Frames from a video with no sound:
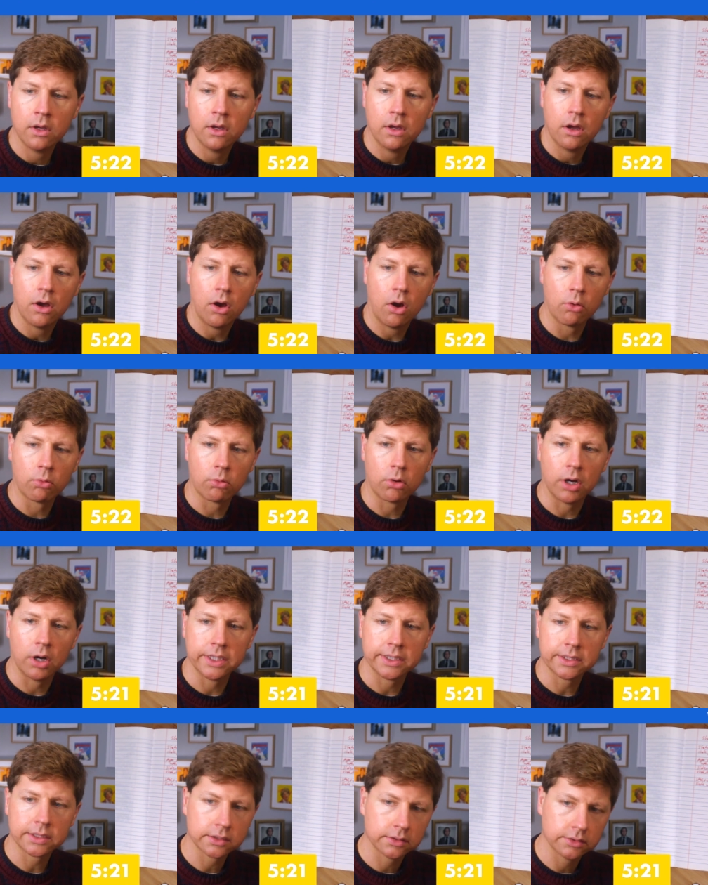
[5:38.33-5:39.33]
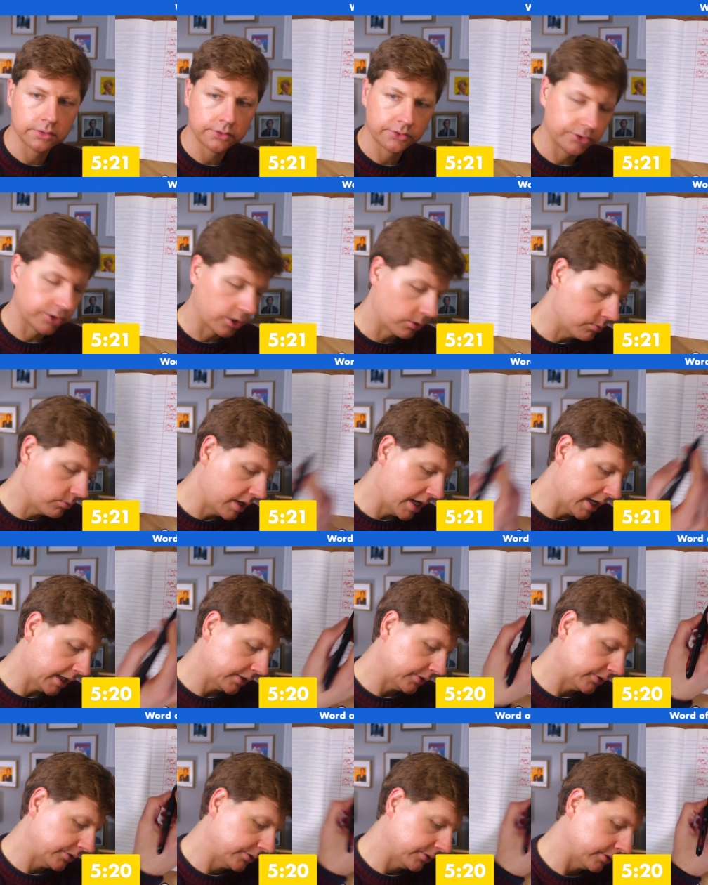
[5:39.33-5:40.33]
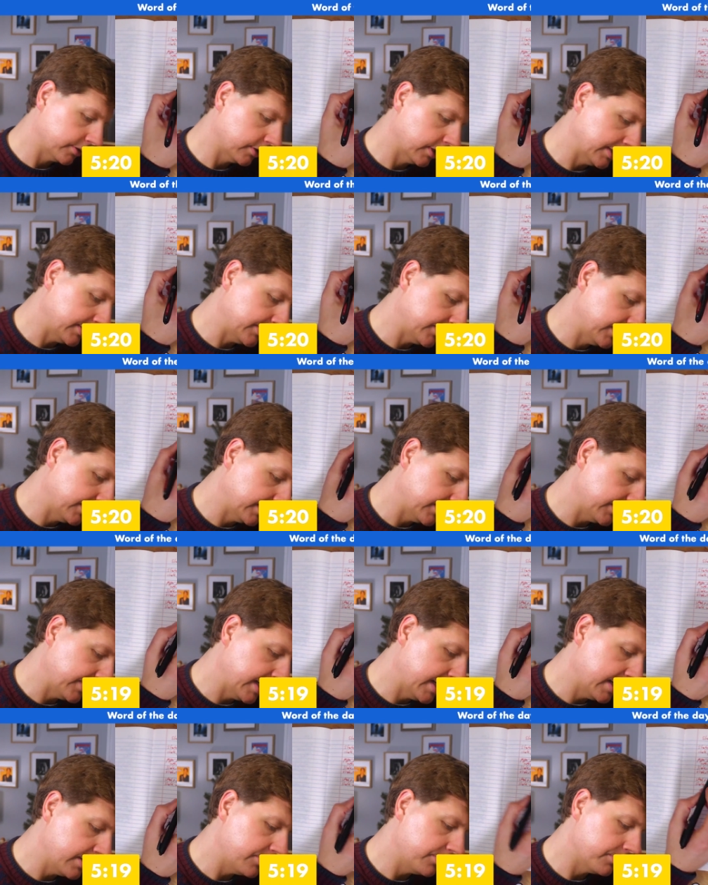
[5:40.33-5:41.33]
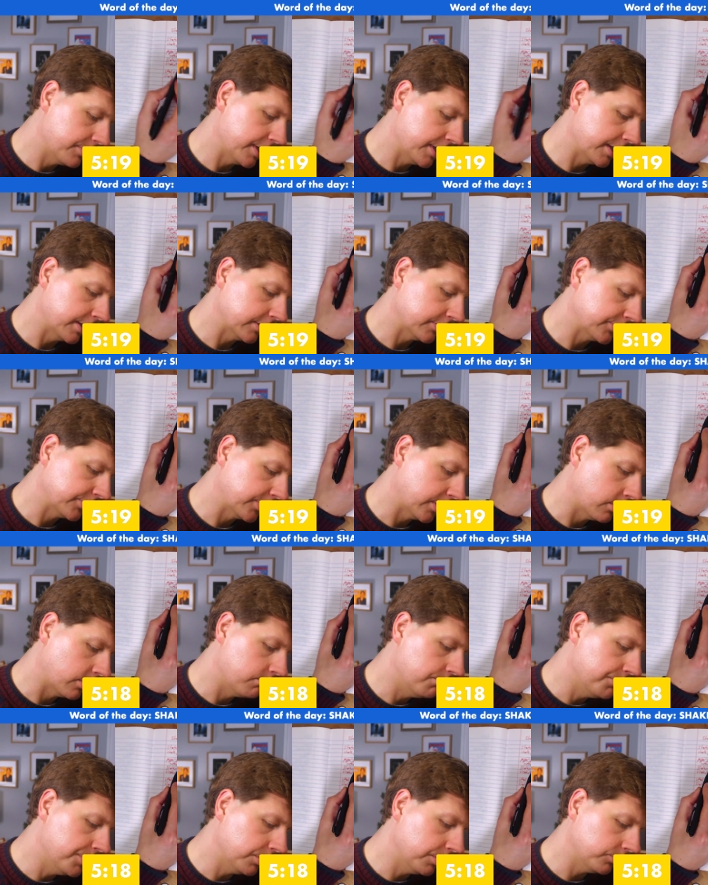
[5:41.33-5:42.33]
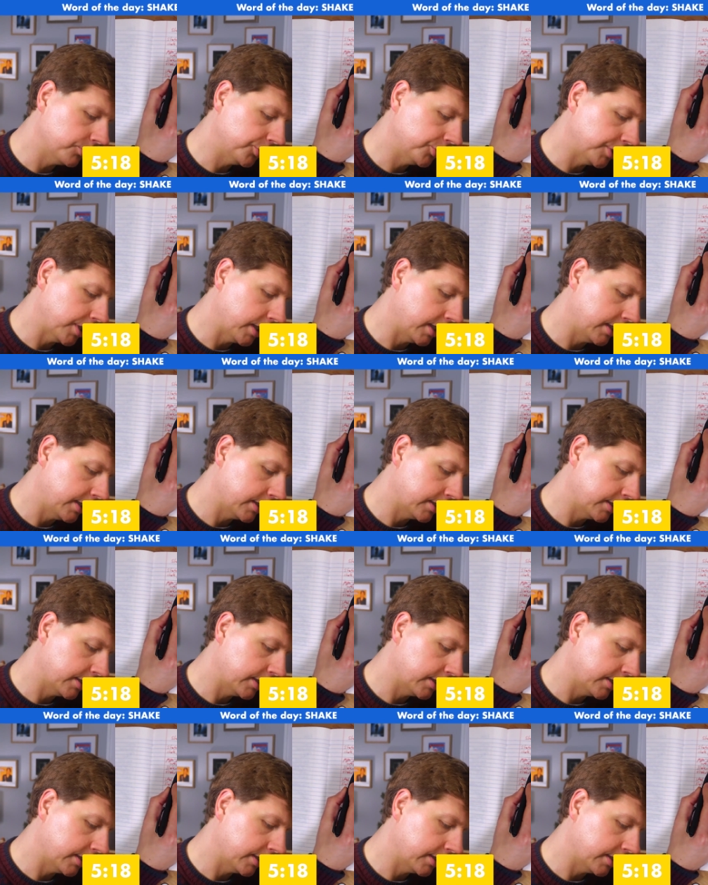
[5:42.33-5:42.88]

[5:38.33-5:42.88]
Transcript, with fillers: All right, so next let's get into it here. So milkshake.